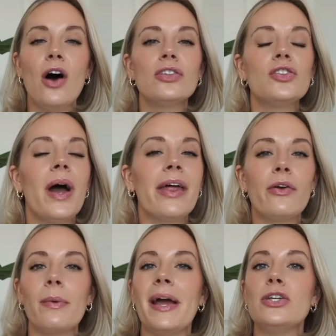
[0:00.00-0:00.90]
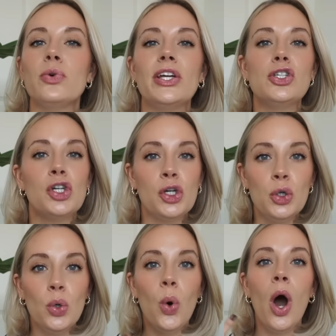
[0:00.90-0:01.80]
Also highly recommend doing
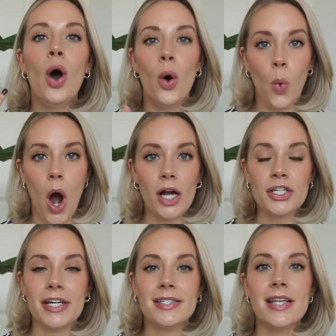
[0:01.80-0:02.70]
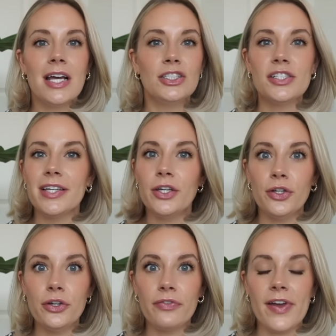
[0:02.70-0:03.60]
two washes, just like you do
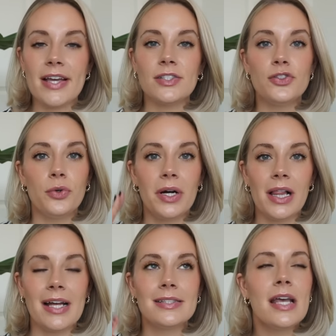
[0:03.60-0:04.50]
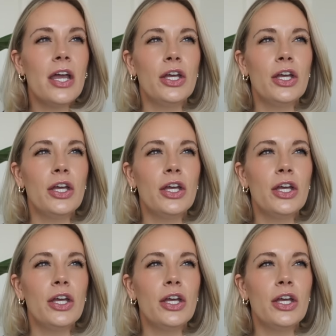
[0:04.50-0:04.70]
your face, do a cleanse.